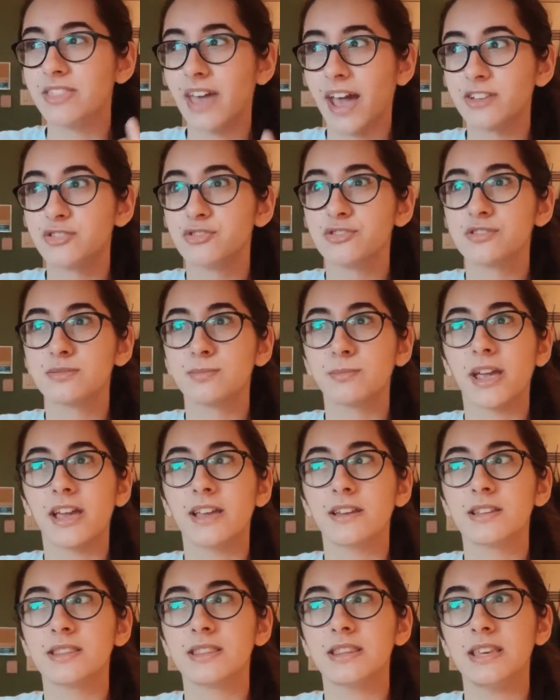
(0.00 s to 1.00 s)
That just
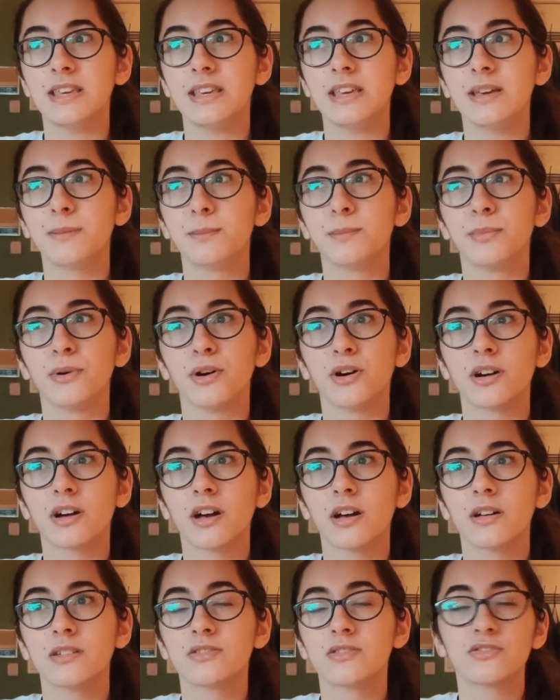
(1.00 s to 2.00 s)
made the book
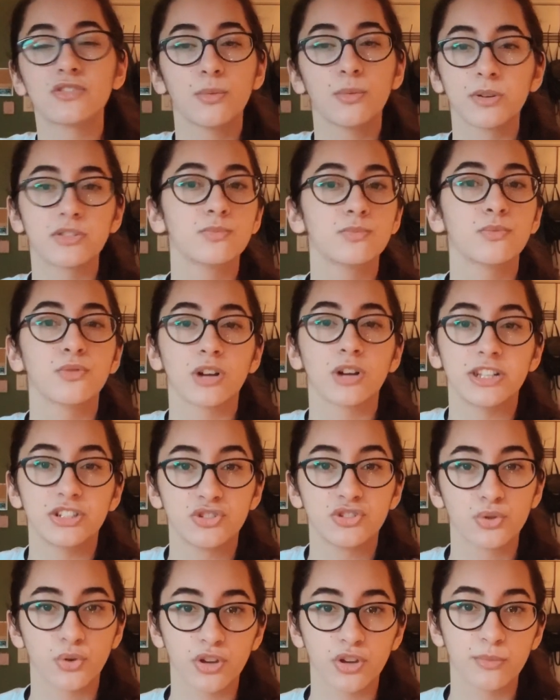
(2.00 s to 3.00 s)
so much more
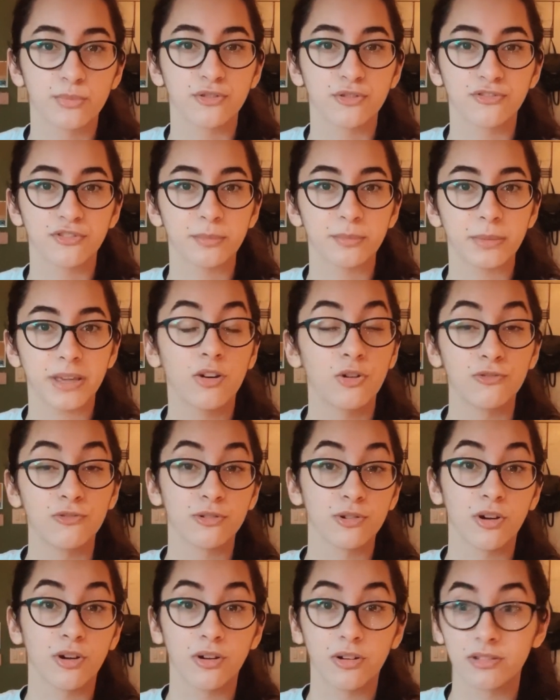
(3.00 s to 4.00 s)
enjoyable for me
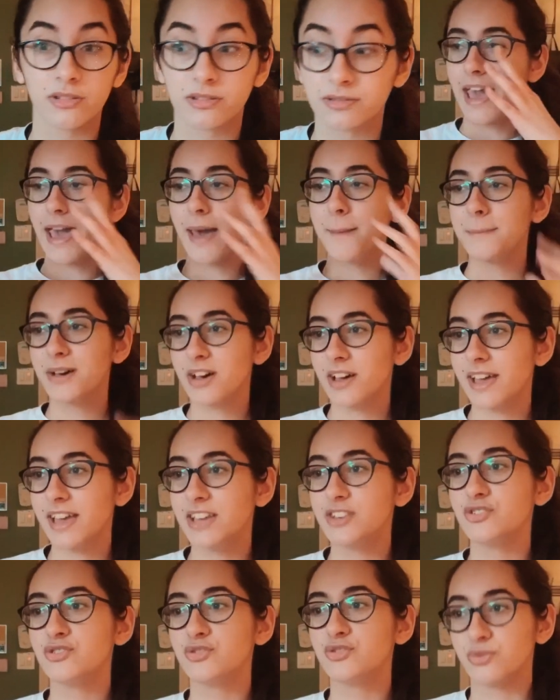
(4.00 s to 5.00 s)
overall. Emma
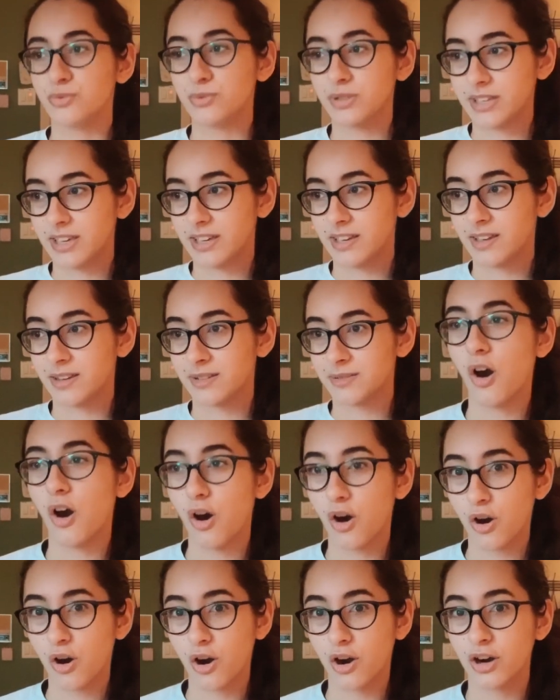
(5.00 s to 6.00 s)
and Julian
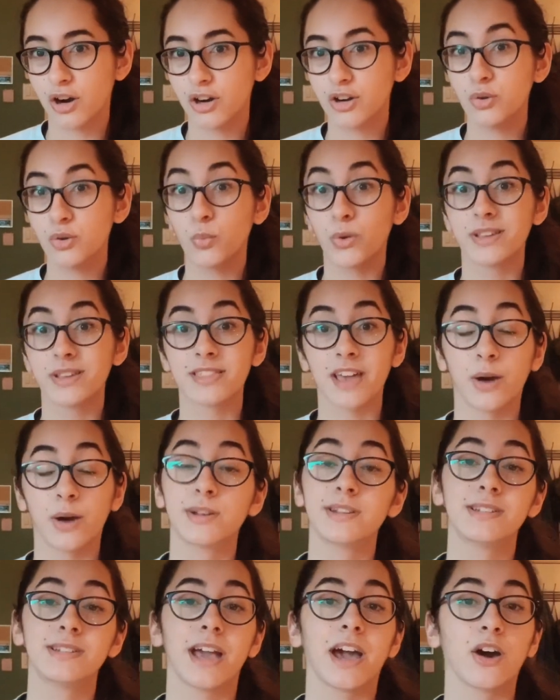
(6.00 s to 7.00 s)
are,
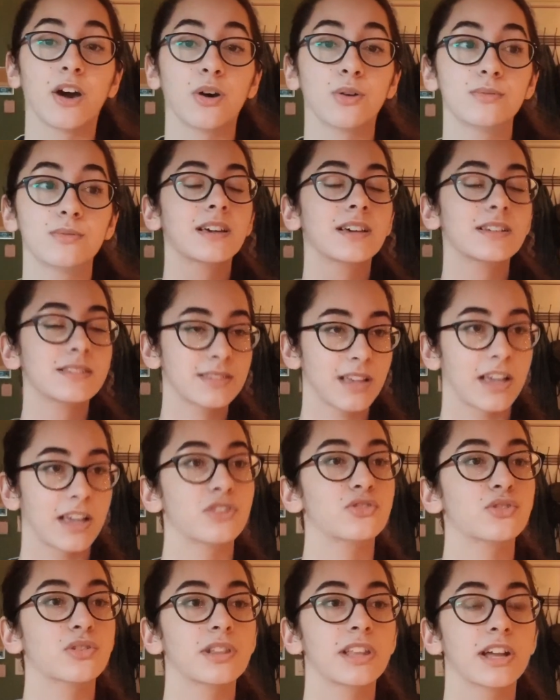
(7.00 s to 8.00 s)
without a doubt,
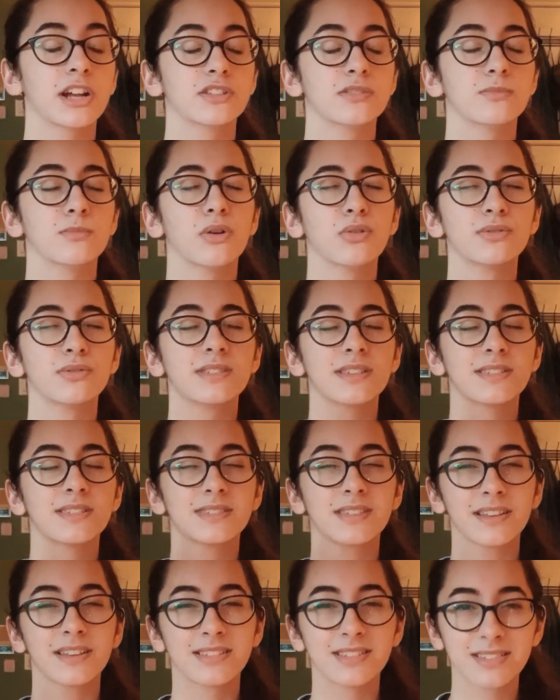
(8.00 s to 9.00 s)
Cassandra Clare's most
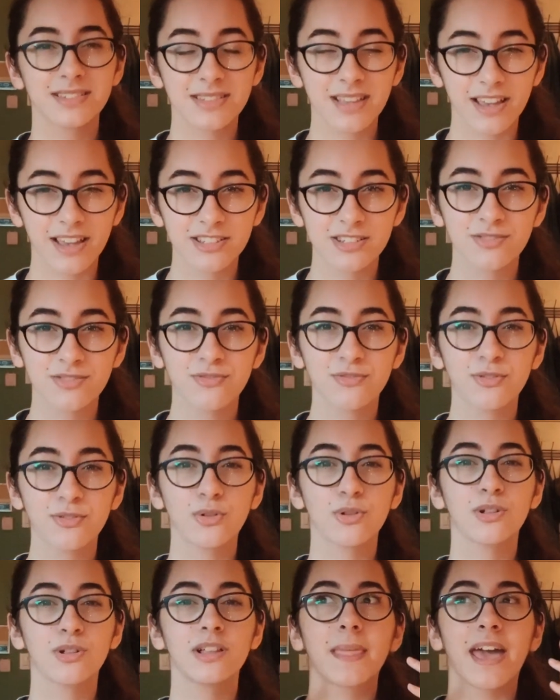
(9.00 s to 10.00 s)

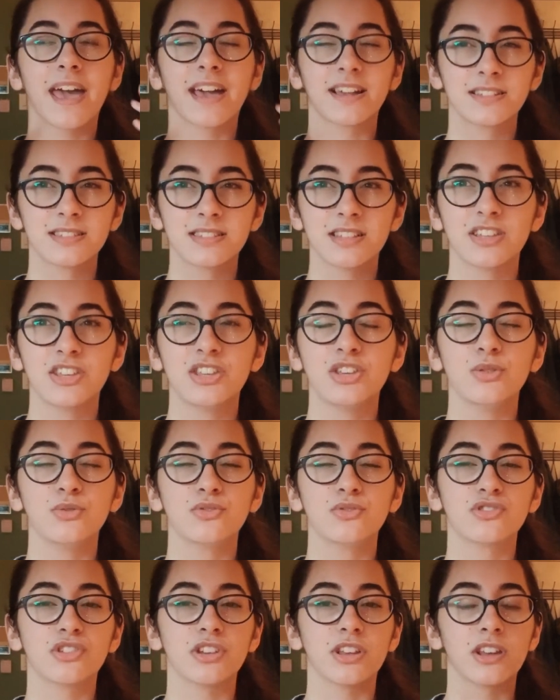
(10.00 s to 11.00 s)
successful
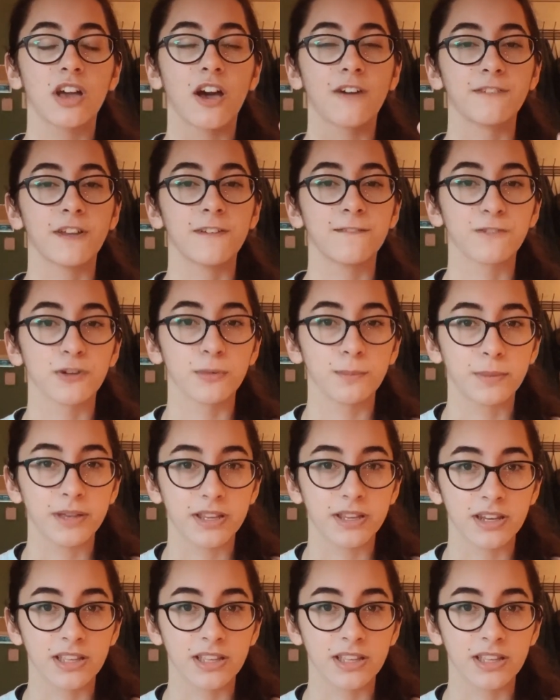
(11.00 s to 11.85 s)
execution of a forbidden